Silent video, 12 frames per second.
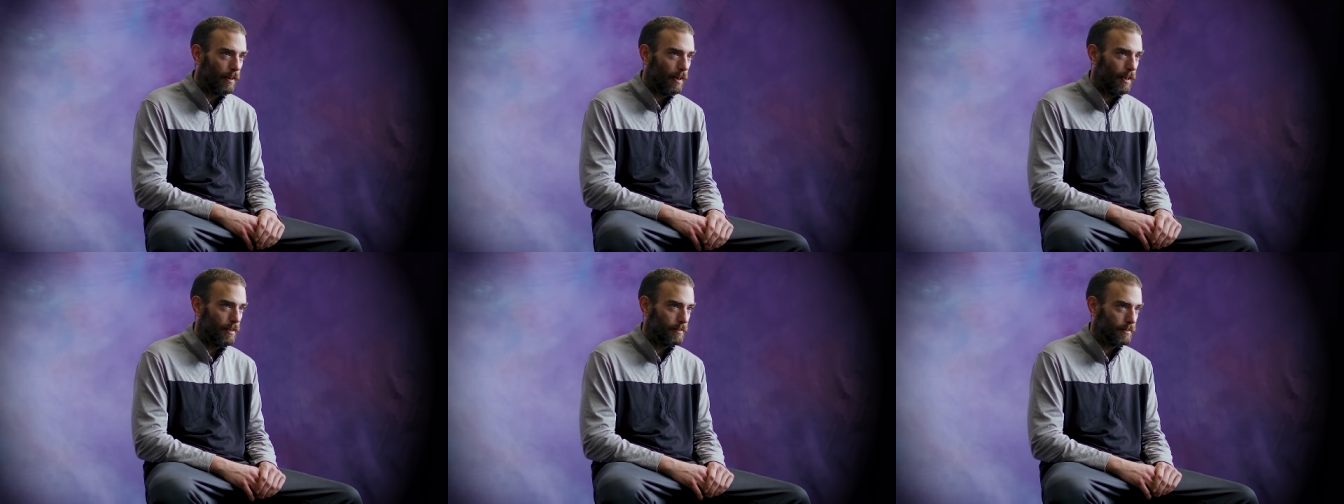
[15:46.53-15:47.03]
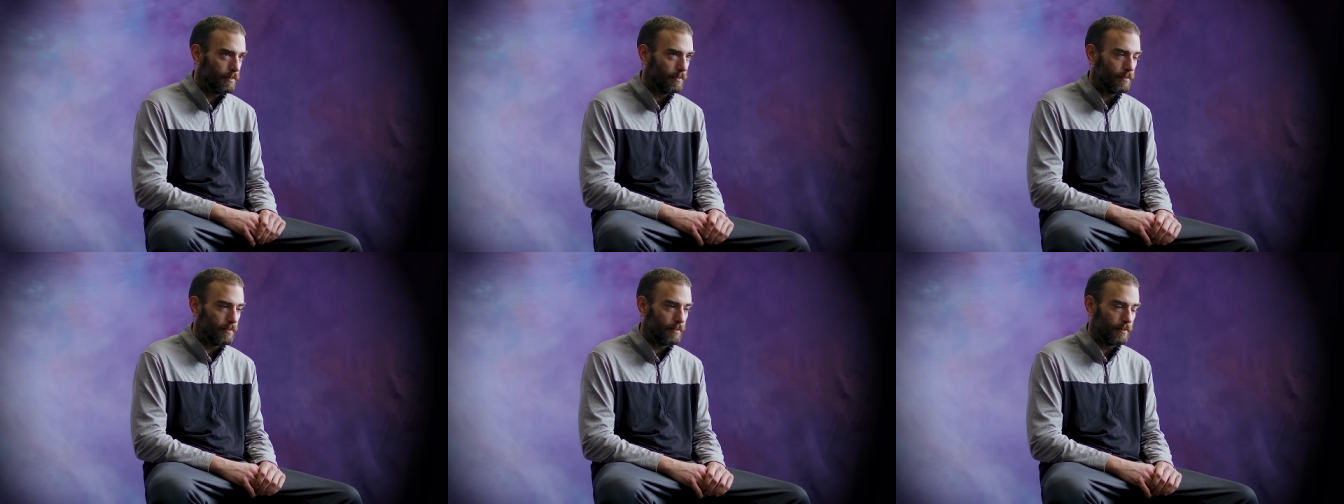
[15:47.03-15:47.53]
As
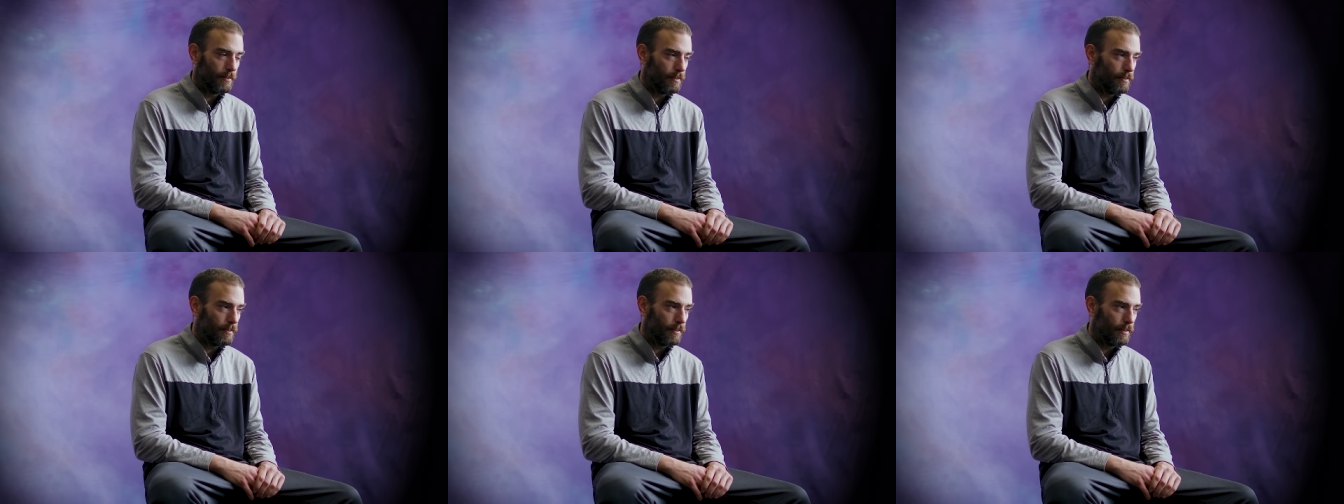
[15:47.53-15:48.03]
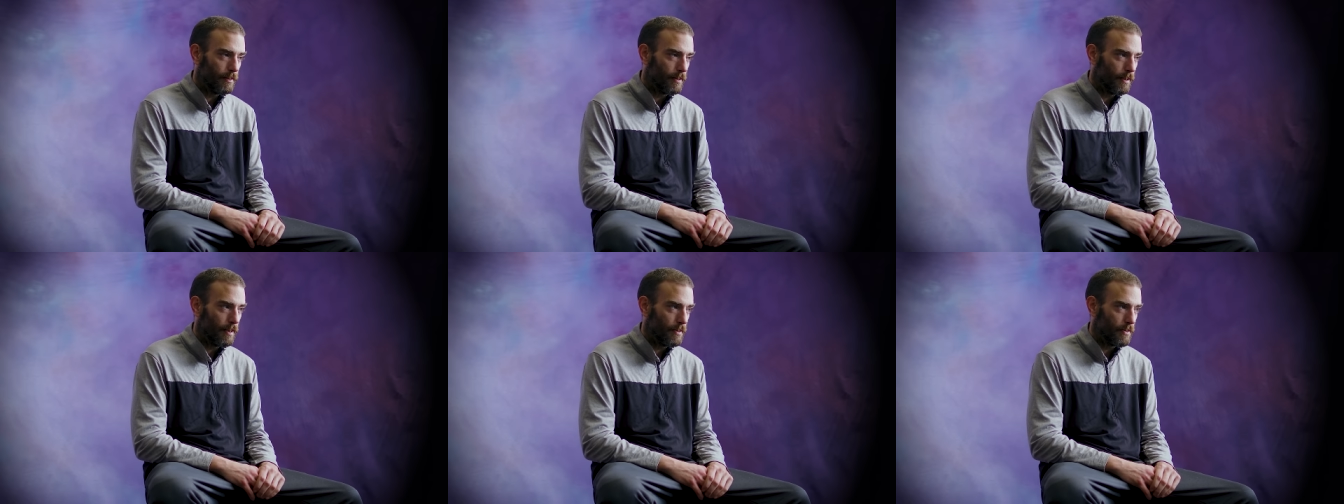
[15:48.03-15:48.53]

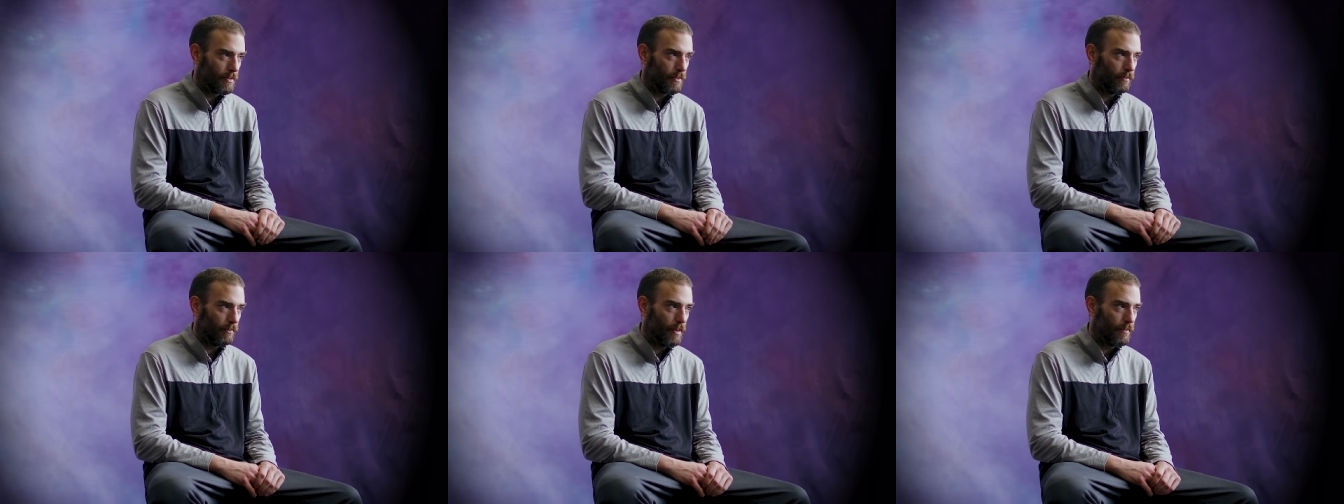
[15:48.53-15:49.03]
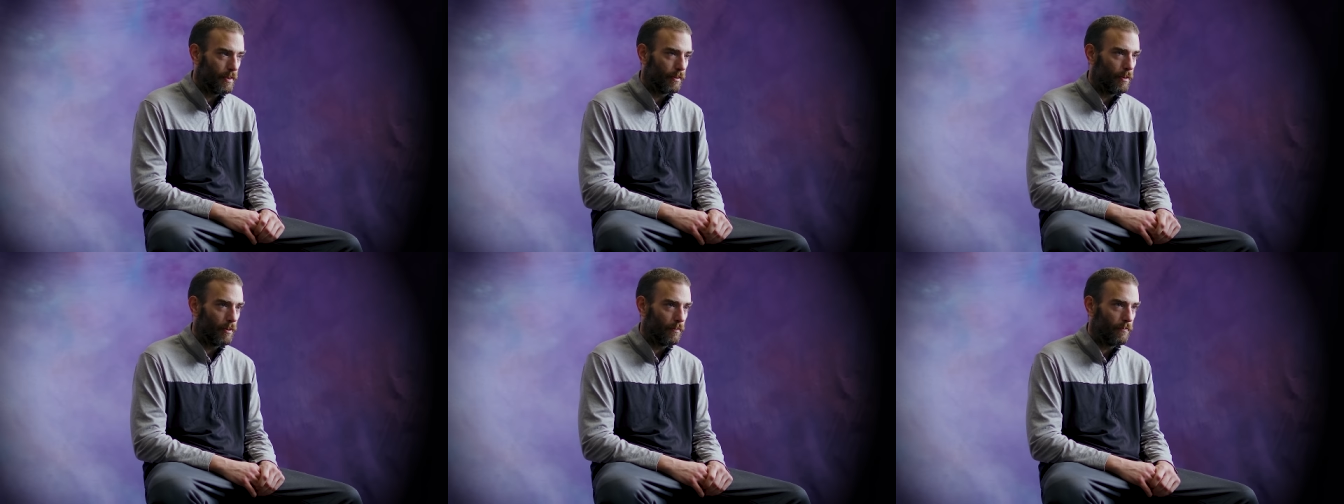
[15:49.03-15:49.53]
they just live in
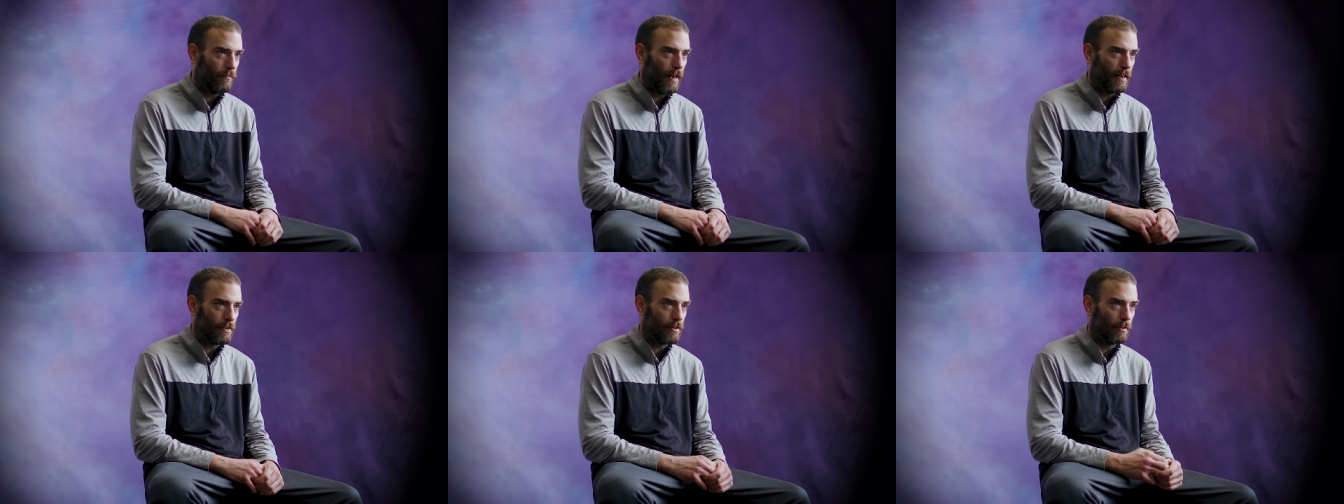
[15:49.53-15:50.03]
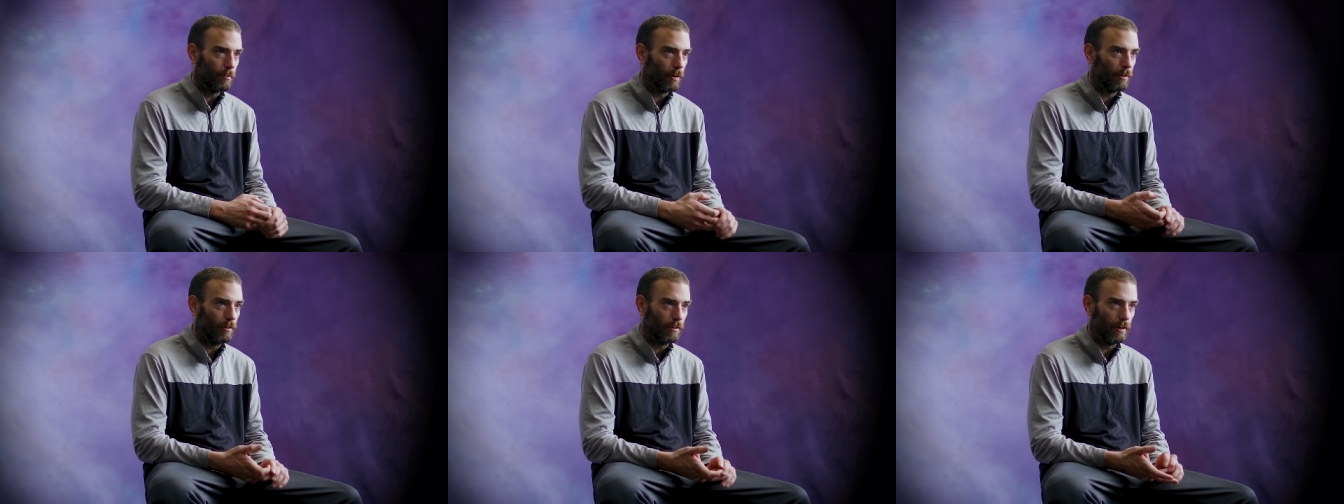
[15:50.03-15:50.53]
their own fantasy
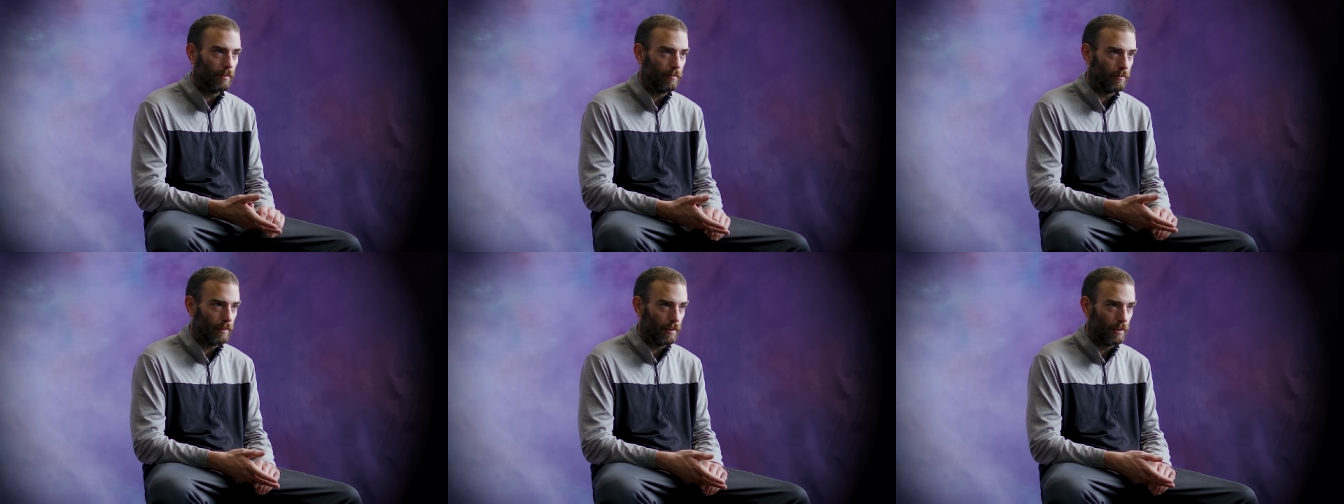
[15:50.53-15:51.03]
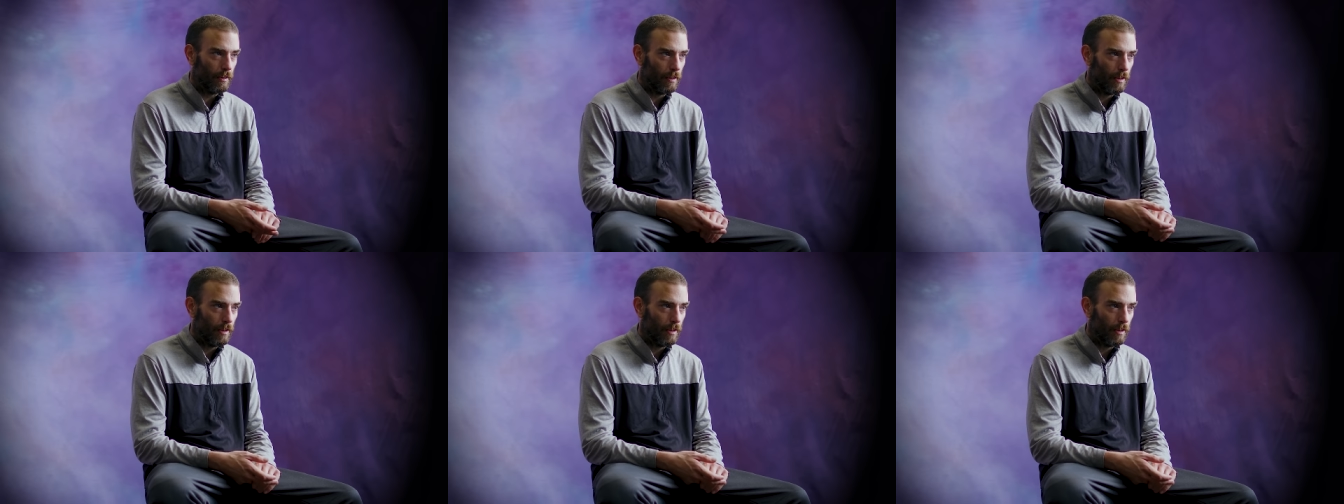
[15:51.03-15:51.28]
world of, uh,